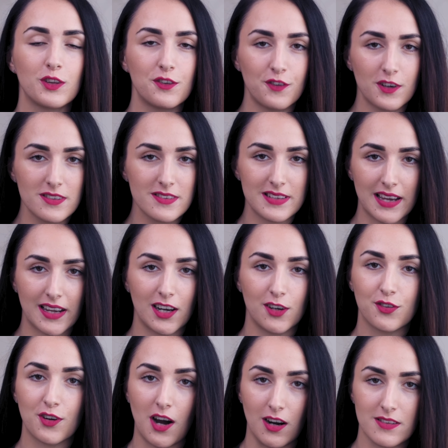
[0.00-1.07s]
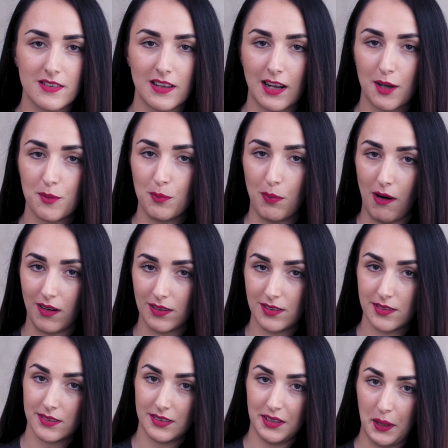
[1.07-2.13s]
first deck of cards that I
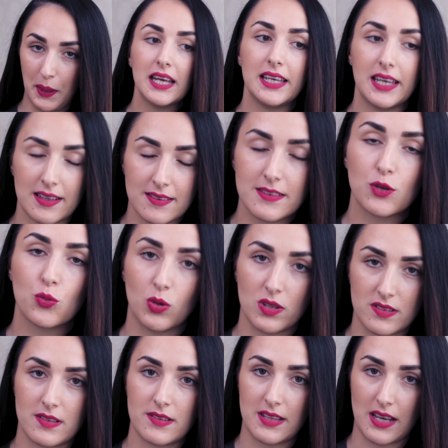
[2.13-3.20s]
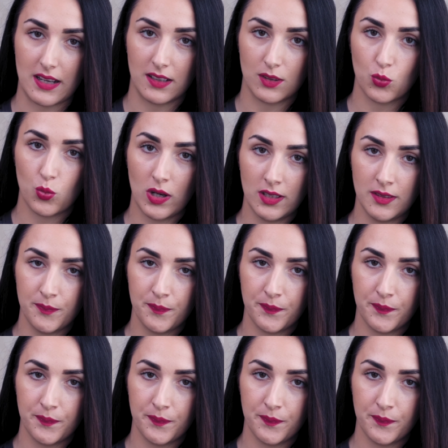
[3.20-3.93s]
bought, yes, there was a second one,